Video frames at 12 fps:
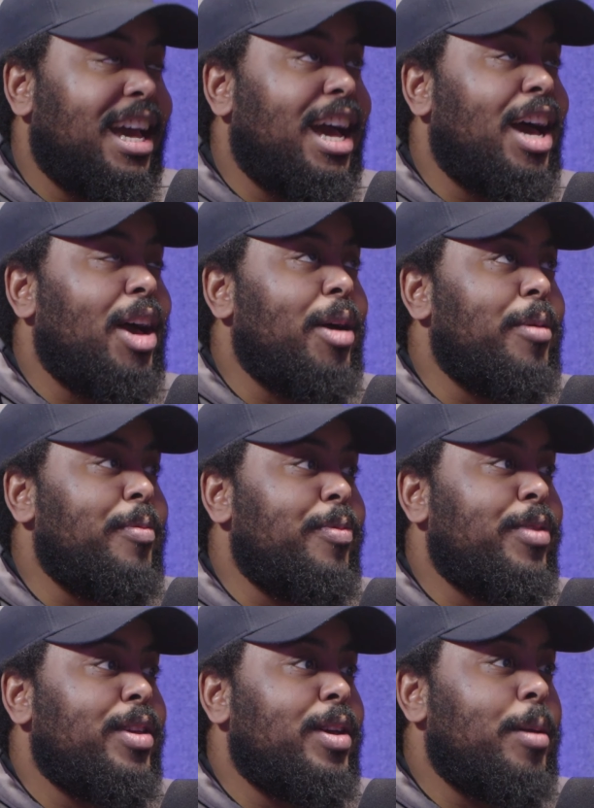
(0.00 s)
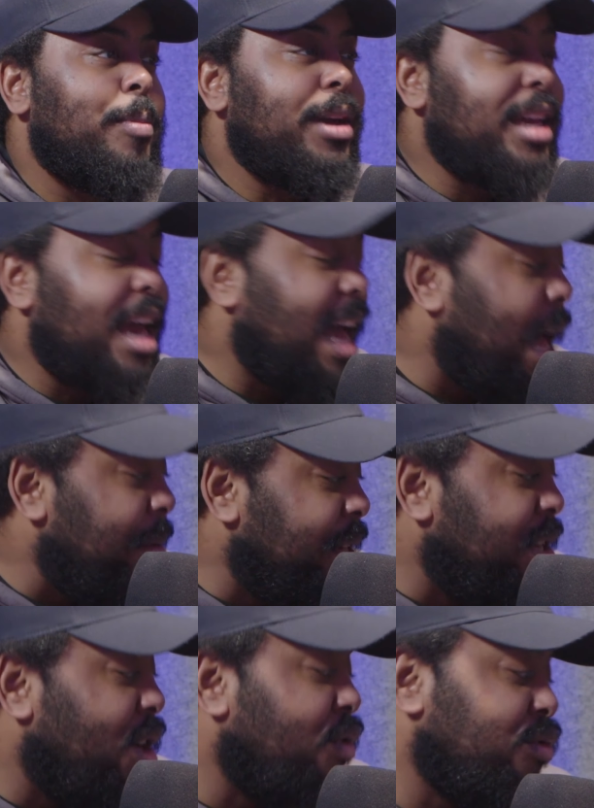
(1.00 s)
But yeah, I
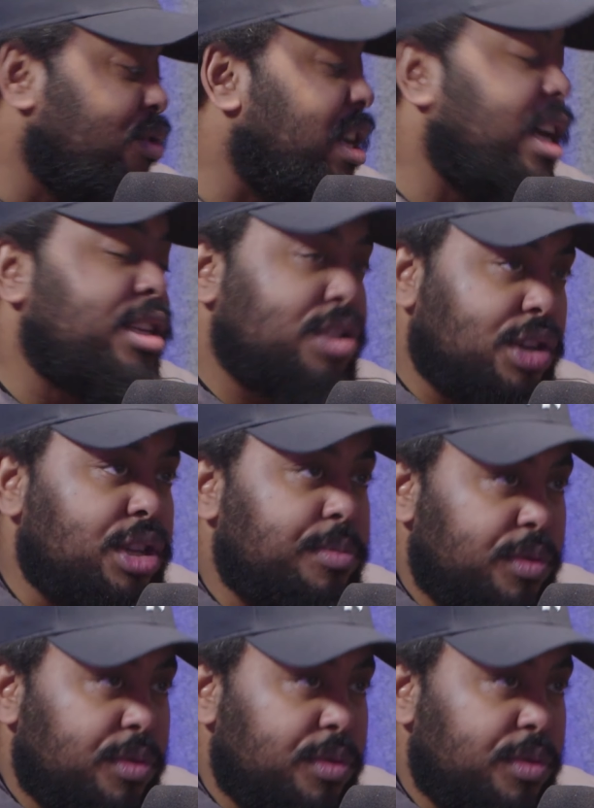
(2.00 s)
mean, overall, it is a good